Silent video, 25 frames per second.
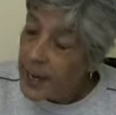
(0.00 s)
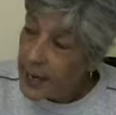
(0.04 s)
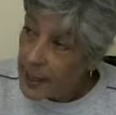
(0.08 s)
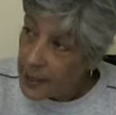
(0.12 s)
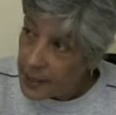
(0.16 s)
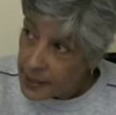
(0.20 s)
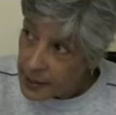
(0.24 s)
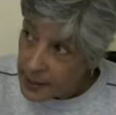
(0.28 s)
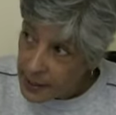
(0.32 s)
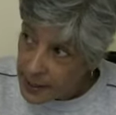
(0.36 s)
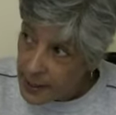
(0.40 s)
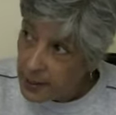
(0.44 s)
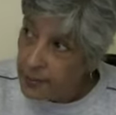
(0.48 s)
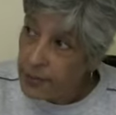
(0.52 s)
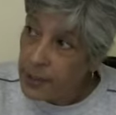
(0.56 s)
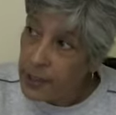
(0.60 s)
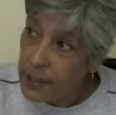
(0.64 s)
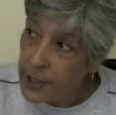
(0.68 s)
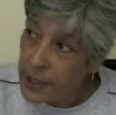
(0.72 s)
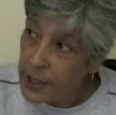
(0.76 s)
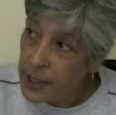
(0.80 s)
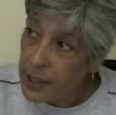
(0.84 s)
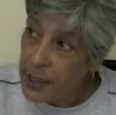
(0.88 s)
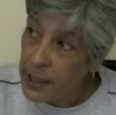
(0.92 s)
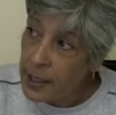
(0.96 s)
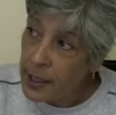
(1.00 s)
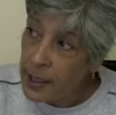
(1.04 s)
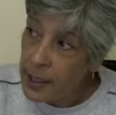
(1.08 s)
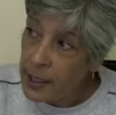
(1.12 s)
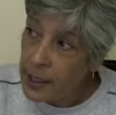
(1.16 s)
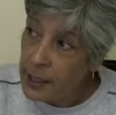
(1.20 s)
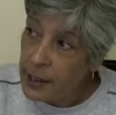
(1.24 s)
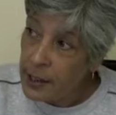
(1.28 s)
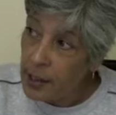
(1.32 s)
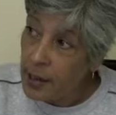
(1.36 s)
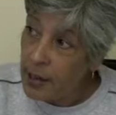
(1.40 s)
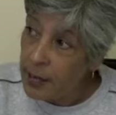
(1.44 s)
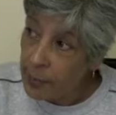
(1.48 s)
In the 17
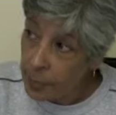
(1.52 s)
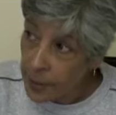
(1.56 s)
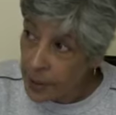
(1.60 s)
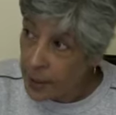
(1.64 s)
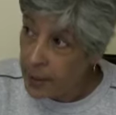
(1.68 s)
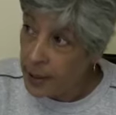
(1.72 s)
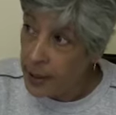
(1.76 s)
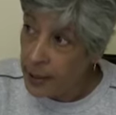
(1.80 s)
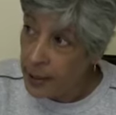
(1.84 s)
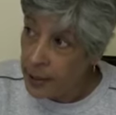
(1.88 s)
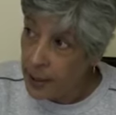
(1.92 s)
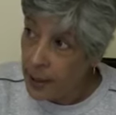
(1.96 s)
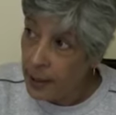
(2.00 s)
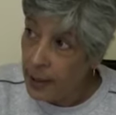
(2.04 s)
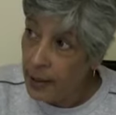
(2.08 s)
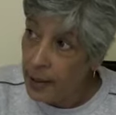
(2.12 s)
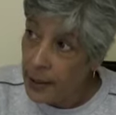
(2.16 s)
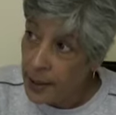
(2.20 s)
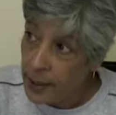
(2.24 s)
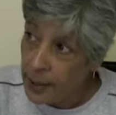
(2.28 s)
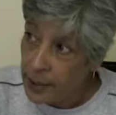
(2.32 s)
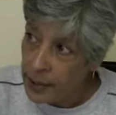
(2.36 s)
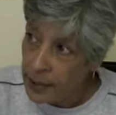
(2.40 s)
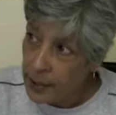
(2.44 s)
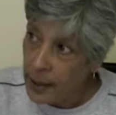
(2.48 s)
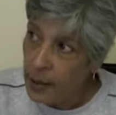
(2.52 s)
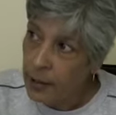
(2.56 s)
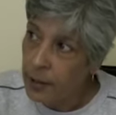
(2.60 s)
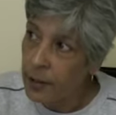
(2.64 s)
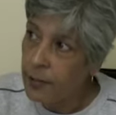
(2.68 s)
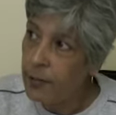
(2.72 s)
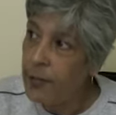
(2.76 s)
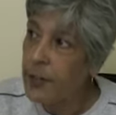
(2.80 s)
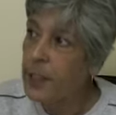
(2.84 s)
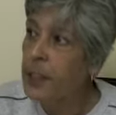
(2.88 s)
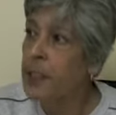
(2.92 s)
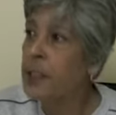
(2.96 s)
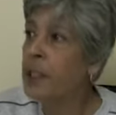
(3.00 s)
years I've been here, none
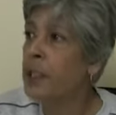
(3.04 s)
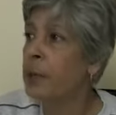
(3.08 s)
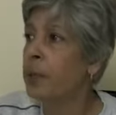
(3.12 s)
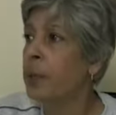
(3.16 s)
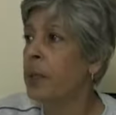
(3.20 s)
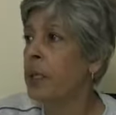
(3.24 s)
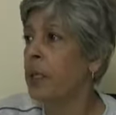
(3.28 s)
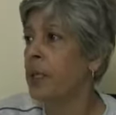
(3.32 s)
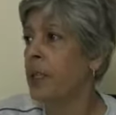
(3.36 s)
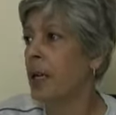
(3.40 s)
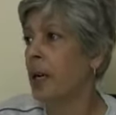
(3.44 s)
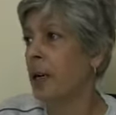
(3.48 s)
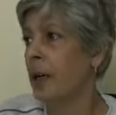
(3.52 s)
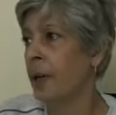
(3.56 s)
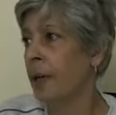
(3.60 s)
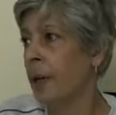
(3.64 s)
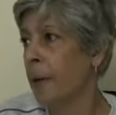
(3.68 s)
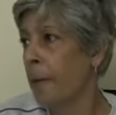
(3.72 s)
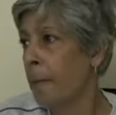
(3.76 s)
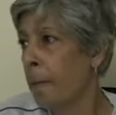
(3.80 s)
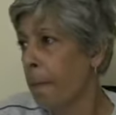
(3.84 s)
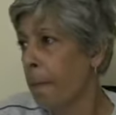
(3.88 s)
of this has been done.